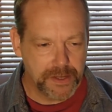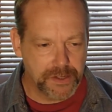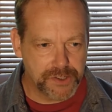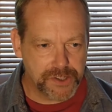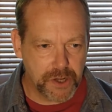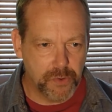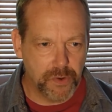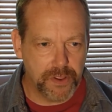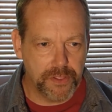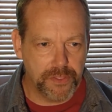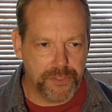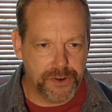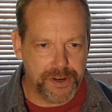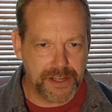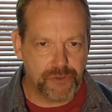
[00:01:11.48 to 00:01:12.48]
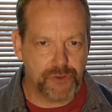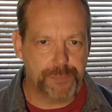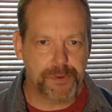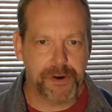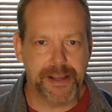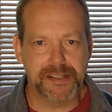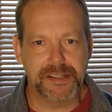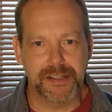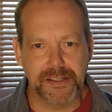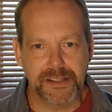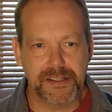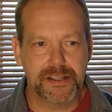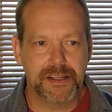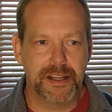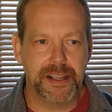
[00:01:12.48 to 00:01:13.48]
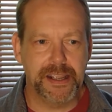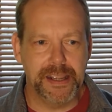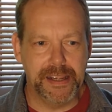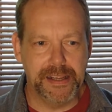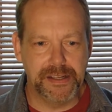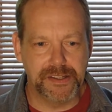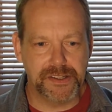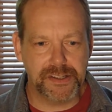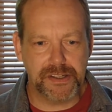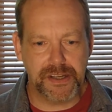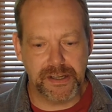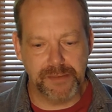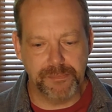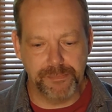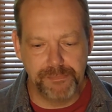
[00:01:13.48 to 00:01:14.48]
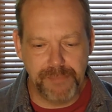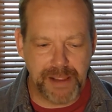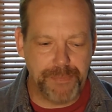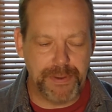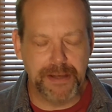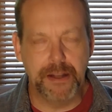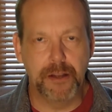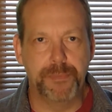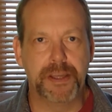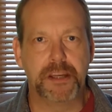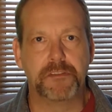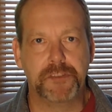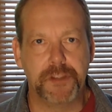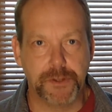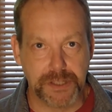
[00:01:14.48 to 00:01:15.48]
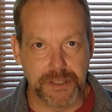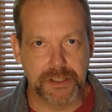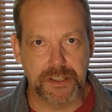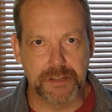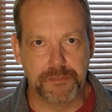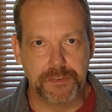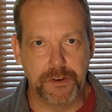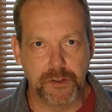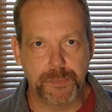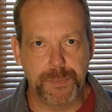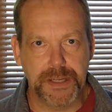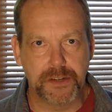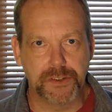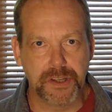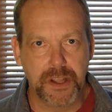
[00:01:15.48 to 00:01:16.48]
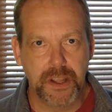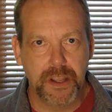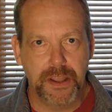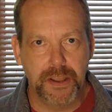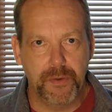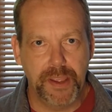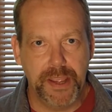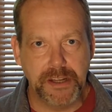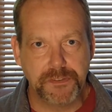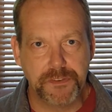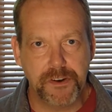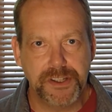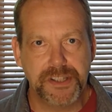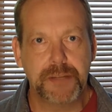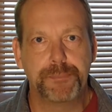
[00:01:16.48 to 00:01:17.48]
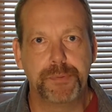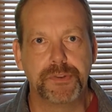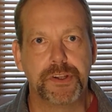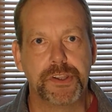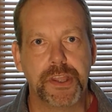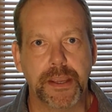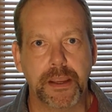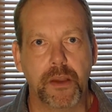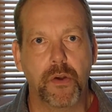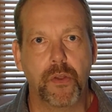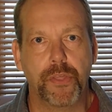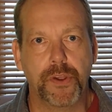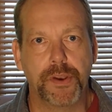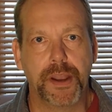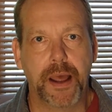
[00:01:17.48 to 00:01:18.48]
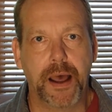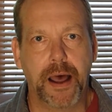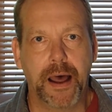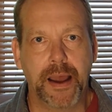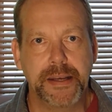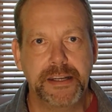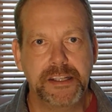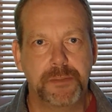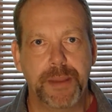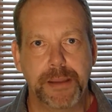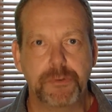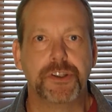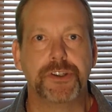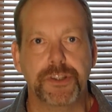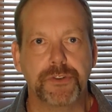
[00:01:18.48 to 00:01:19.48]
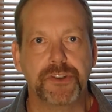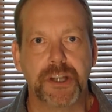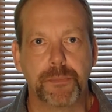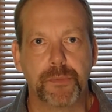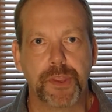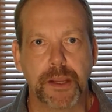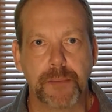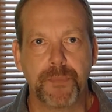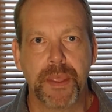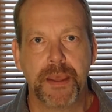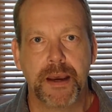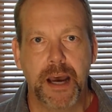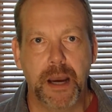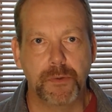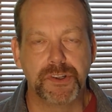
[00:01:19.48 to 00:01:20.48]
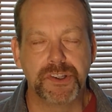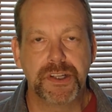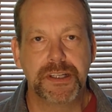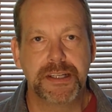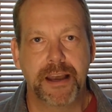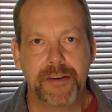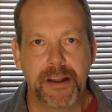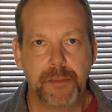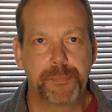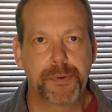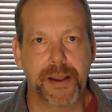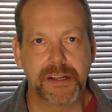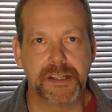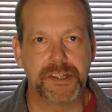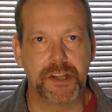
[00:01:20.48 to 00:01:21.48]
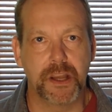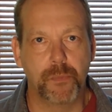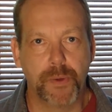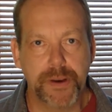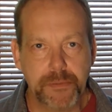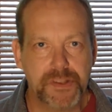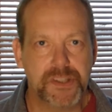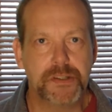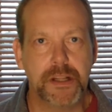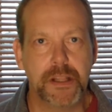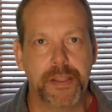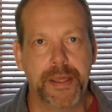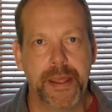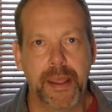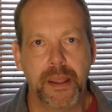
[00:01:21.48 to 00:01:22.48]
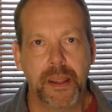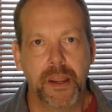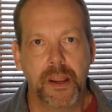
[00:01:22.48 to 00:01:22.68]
So the nature of practice is maybe a little bit confusing to some folks because it's very simple to think that I need to be able to do something. I will sit down, I'll practice, and when I'm sitting there